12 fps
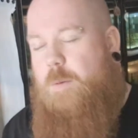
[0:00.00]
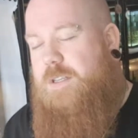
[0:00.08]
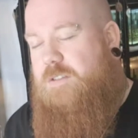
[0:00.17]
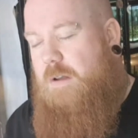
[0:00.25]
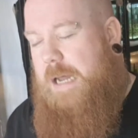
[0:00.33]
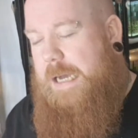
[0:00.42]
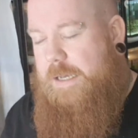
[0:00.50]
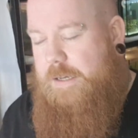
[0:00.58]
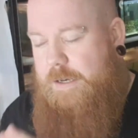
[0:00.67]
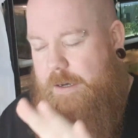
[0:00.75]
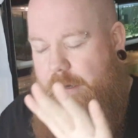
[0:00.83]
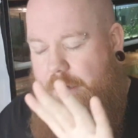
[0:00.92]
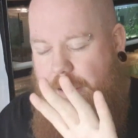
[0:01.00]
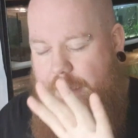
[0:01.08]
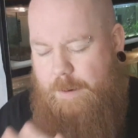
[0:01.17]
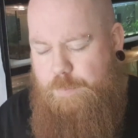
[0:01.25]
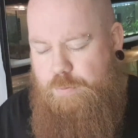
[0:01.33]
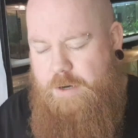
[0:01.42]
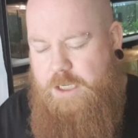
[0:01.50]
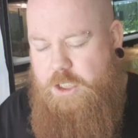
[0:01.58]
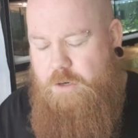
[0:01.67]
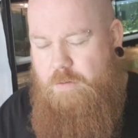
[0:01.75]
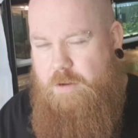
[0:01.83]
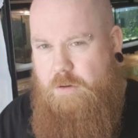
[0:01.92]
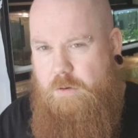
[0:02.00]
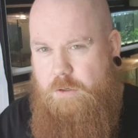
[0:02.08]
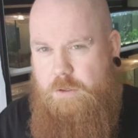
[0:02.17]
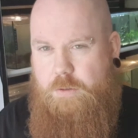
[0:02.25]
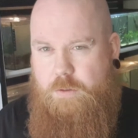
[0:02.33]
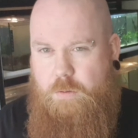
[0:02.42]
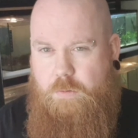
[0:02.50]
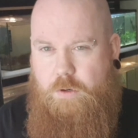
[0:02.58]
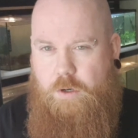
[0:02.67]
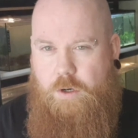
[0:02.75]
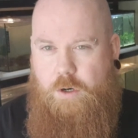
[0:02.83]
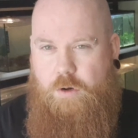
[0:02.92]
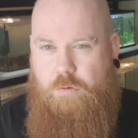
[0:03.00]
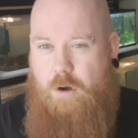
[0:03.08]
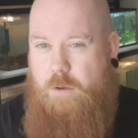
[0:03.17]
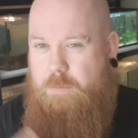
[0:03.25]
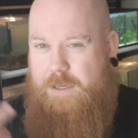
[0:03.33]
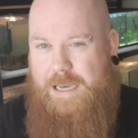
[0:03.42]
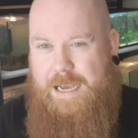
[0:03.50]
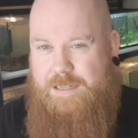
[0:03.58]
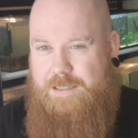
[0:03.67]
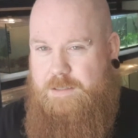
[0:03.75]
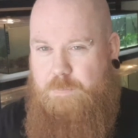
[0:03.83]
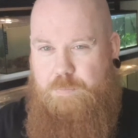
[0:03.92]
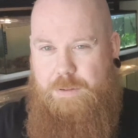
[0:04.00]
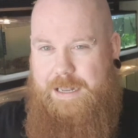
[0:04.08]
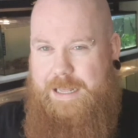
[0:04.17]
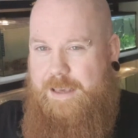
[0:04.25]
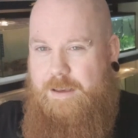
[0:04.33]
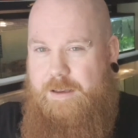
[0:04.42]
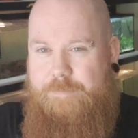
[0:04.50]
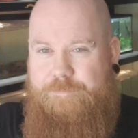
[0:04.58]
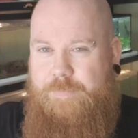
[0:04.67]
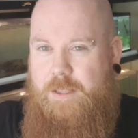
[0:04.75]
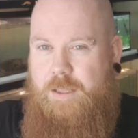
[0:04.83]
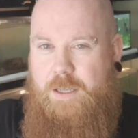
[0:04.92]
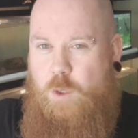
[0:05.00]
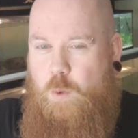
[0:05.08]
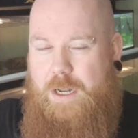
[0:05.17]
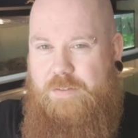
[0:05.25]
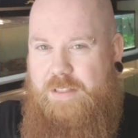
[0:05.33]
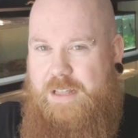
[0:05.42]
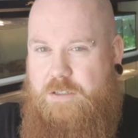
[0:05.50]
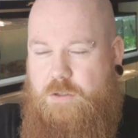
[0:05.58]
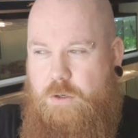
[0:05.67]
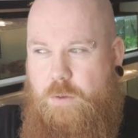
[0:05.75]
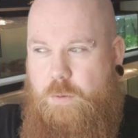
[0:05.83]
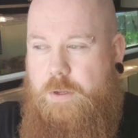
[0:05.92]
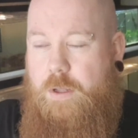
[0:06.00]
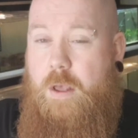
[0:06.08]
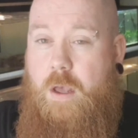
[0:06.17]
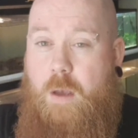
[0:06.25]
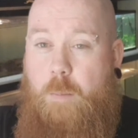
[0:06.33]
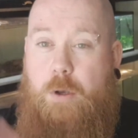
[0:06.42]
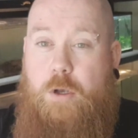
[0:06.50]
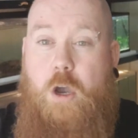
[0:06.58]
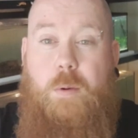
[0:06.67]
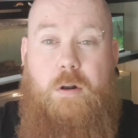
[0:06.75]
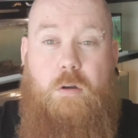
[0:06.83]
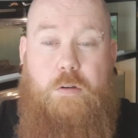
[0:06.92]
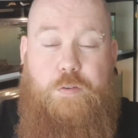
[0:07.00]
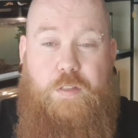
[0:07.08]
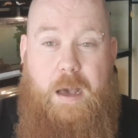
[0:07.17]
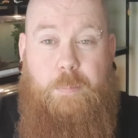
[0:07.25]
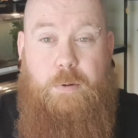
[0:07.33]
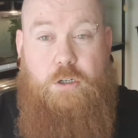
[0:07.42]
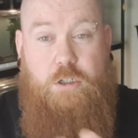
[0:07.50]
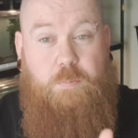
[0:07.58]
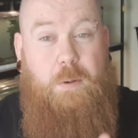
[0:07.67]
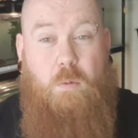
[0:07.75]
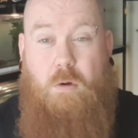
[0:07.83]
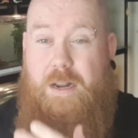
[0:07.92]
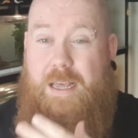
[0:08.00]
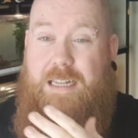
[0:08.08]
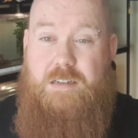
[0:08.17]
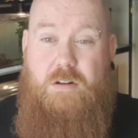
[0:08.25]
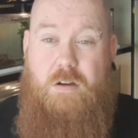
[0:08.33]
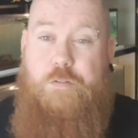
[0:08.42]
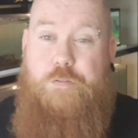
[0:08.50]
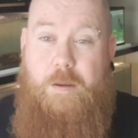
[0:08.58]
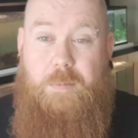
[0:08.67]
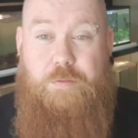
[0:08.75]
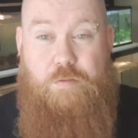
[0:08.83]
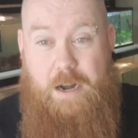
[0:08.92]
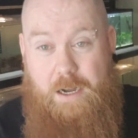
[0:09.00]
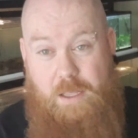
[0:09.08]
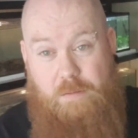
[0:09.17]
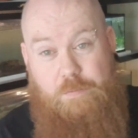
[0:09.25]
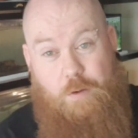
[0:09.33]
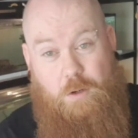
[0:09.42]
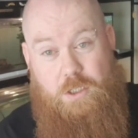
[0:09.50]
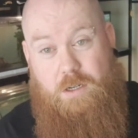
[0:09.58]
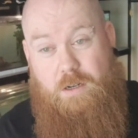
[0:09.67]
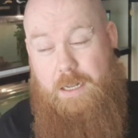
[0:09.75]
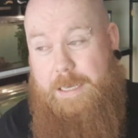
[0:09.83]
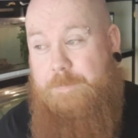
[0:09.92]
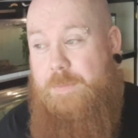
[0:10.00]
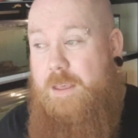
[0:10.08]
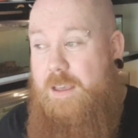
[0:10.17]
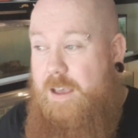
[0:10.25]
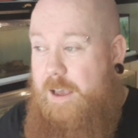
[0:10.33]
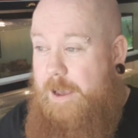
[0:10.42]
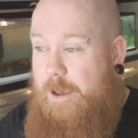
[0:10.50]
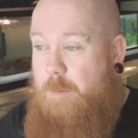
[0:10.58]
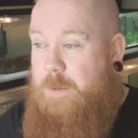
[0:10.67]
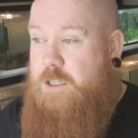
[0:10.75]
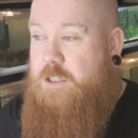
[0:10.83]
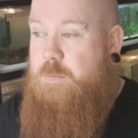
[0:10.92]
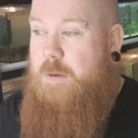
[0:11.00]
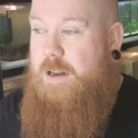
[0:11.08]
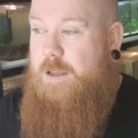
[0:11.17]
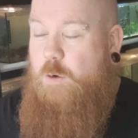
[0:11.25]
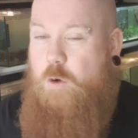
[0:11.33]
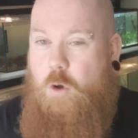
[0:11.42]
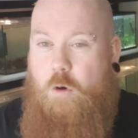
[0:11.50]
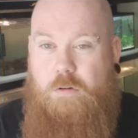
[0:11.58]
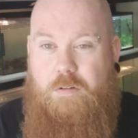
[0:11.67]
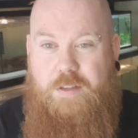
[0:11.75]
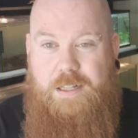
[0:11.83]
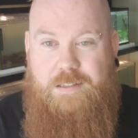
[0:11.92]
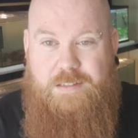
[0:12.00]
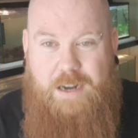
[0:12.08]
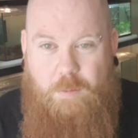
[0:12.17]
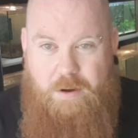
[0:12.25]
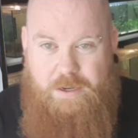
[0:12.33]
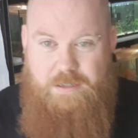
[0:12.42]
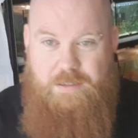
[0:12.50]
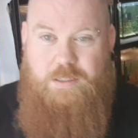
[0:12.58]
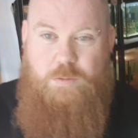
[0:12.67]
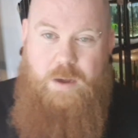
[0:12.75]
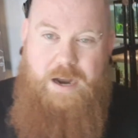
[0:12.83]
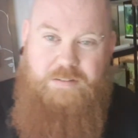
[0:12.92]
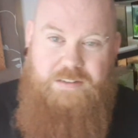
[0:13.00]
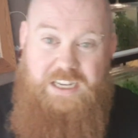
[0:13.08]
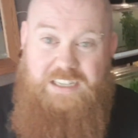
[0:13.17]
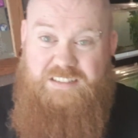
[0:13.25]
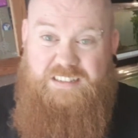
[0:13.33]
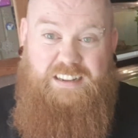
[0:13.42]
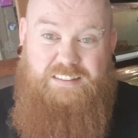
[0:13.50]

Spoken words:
it's on Anchor. And I'm pretty sure it's on Google Chromecast Player, whatever that's called. But go and look for that. But just be warned, it is not family friendly, unfortunately. It's just my little corner of the internet where I can swear and say silly